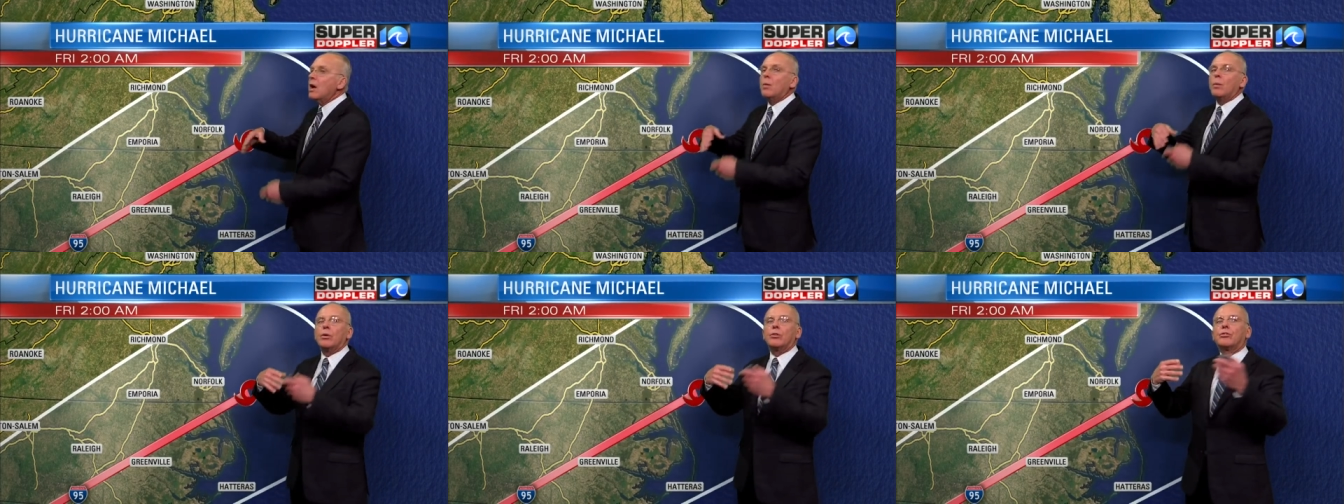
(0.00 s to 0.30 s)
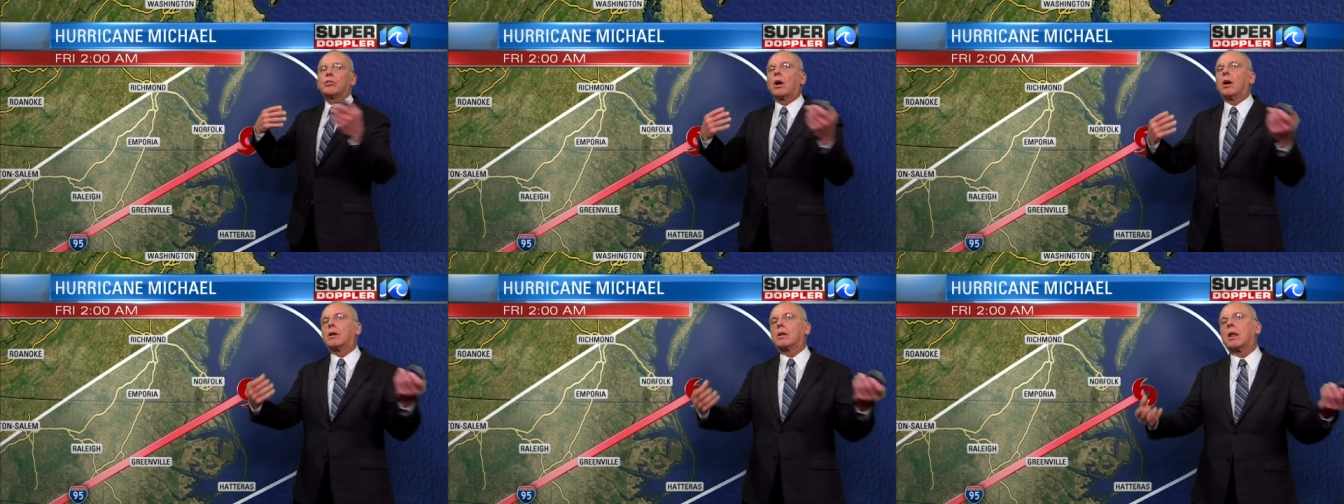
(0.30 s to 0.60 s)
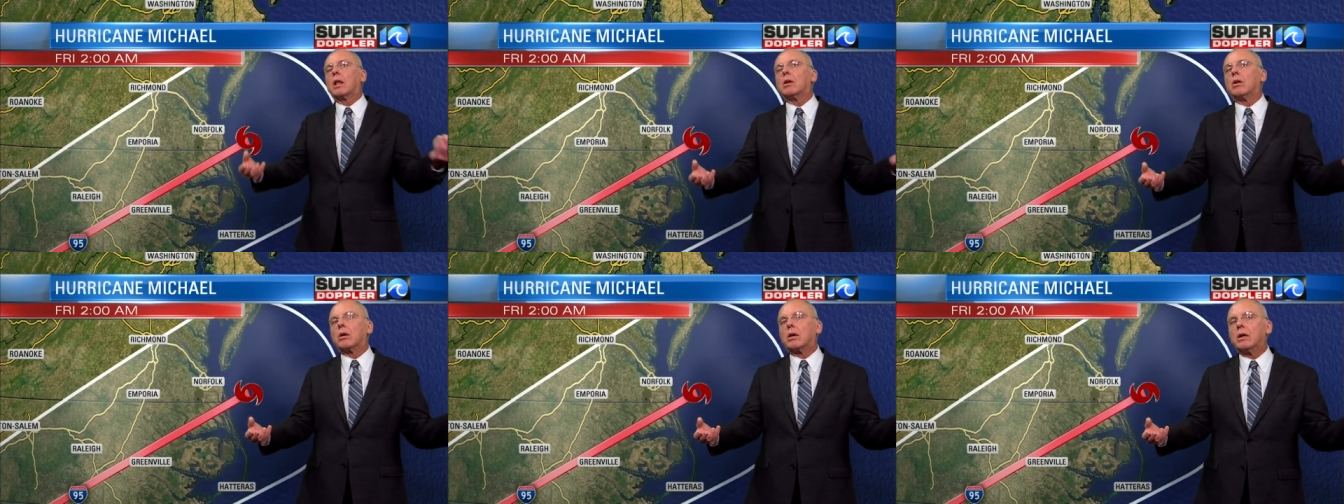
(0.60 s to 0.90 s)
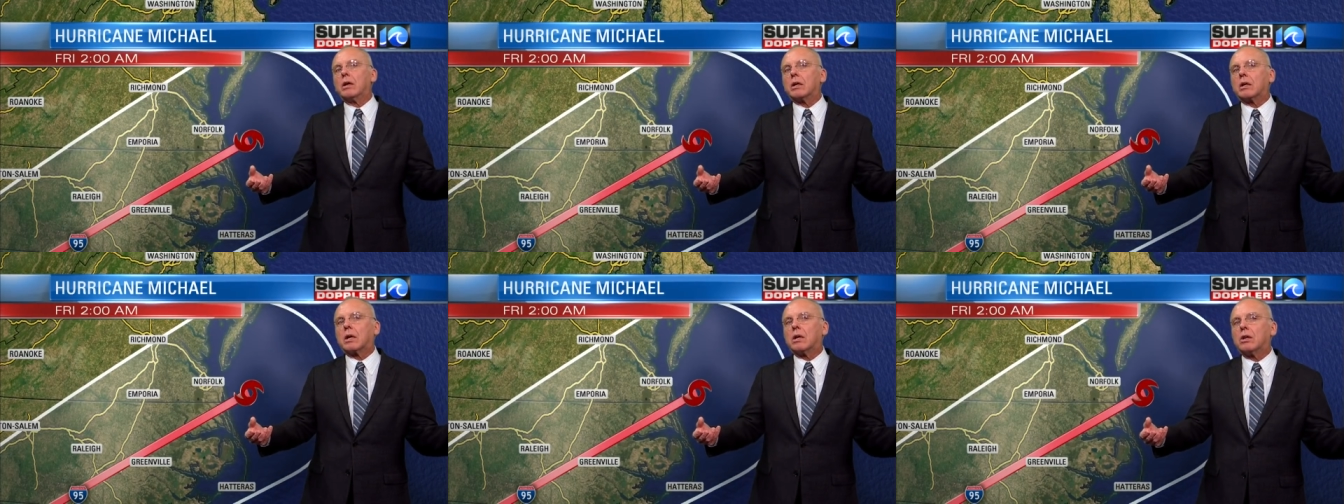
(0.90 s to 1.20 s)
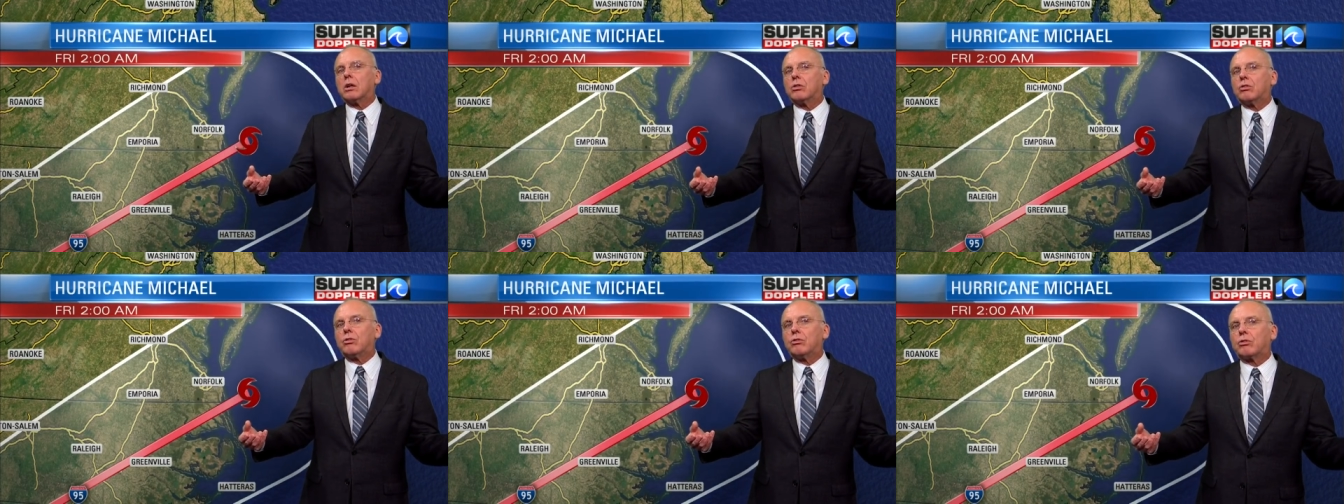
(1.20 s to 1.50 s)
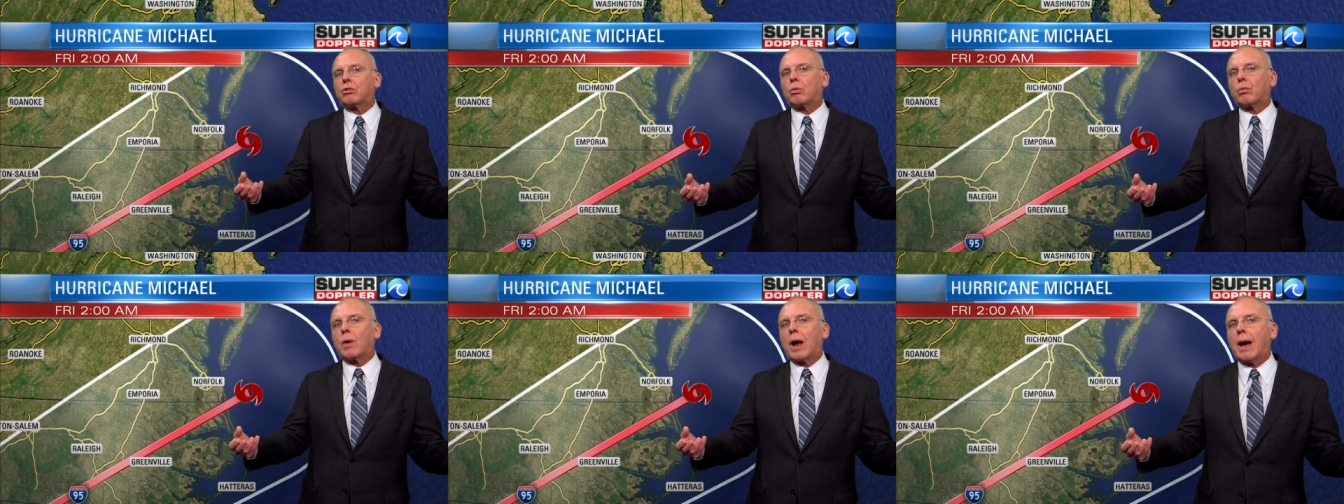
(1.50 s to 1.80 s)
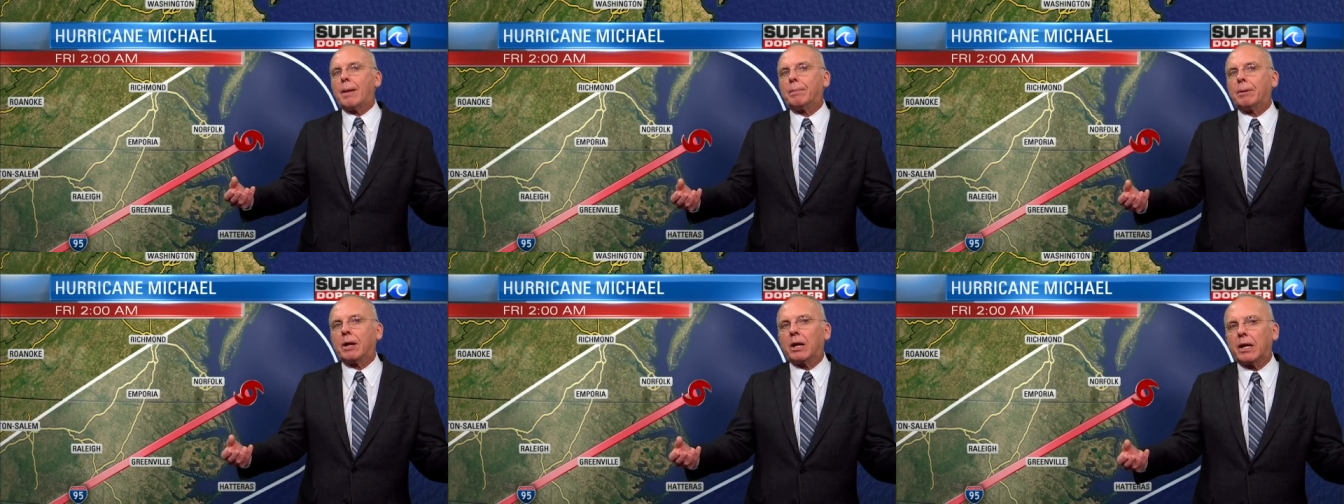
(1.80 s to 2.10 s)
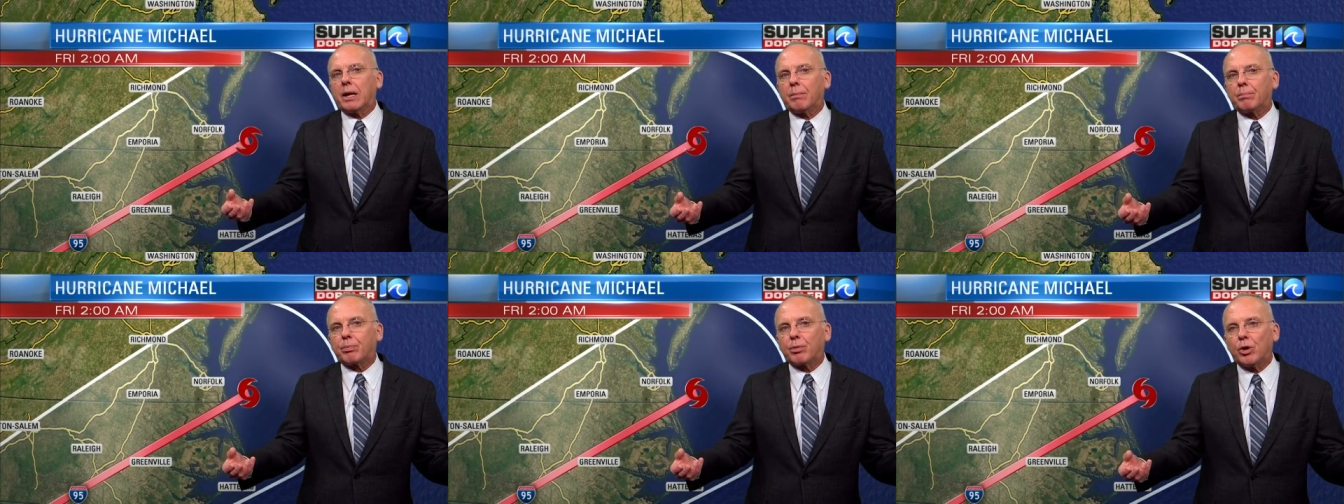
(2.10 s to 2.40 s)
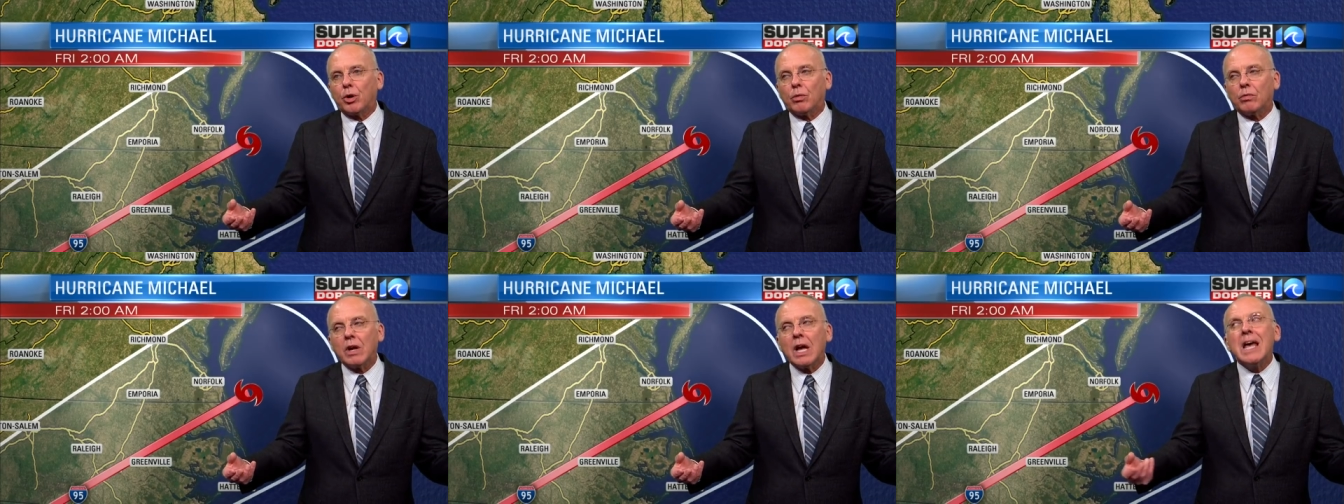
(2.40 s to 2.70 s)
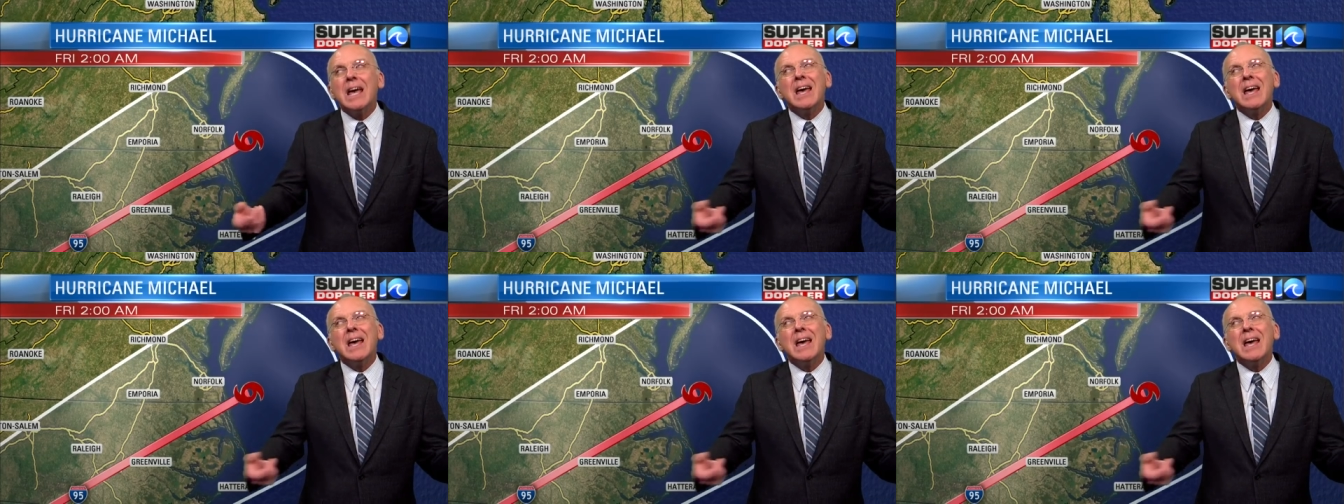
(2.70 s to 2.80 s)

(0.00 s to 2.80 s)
we start looking at conditions to rapidly improve.